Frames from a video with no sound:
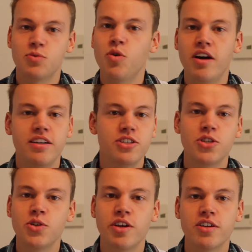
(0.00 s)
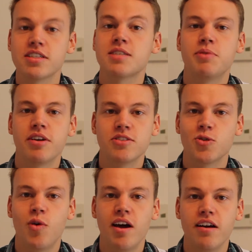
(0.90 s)
1-2 years experience
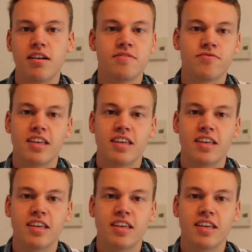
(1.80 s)
required.